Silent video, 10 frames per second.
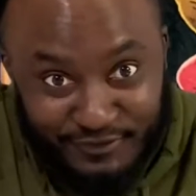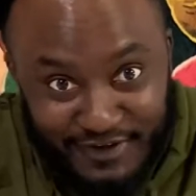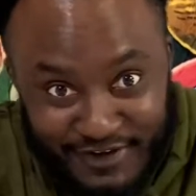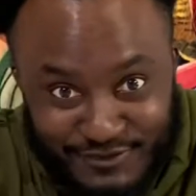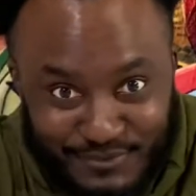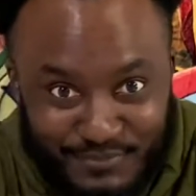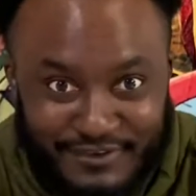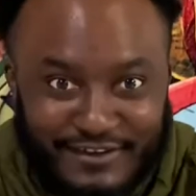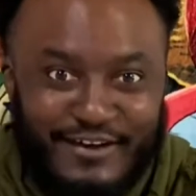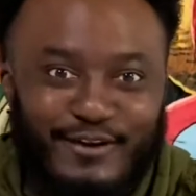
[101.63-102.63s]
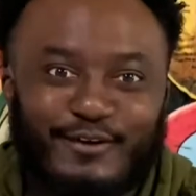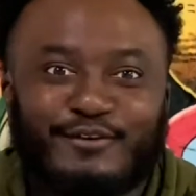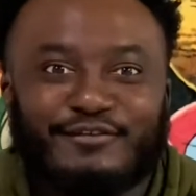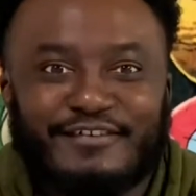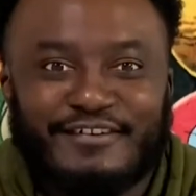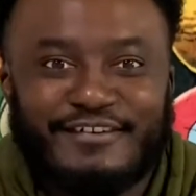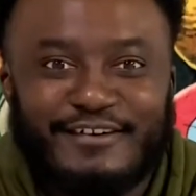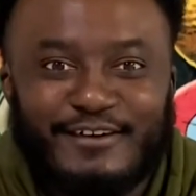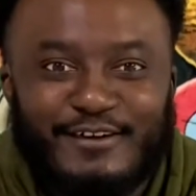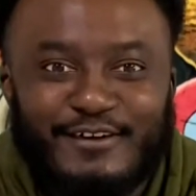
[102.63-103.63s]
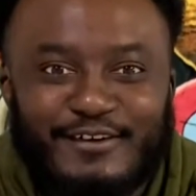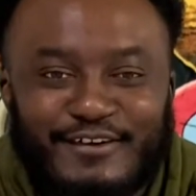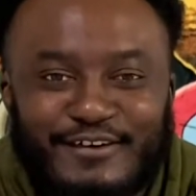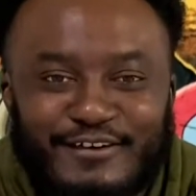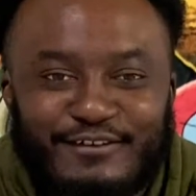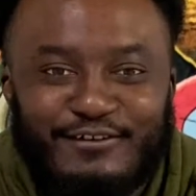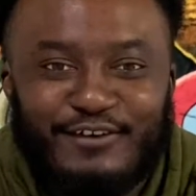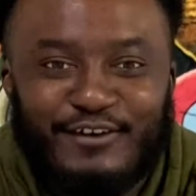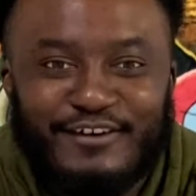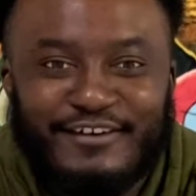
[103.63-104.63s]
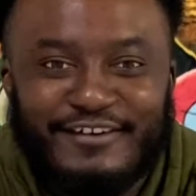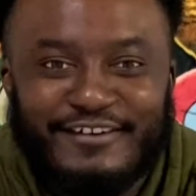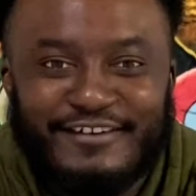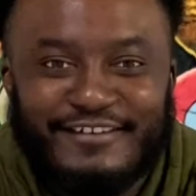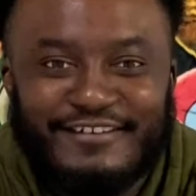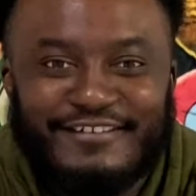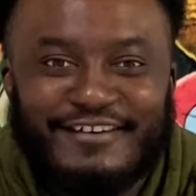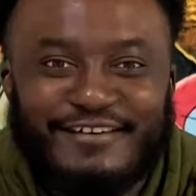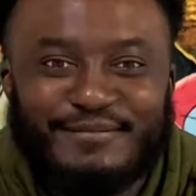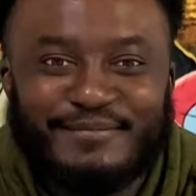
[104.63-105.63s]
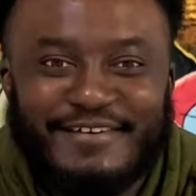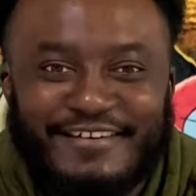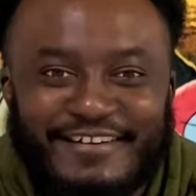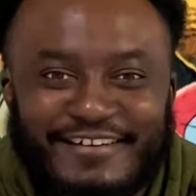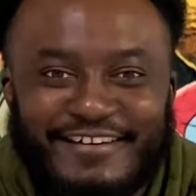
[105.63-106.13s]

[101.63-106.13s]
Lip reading: has to protect Luffy for 10 minutes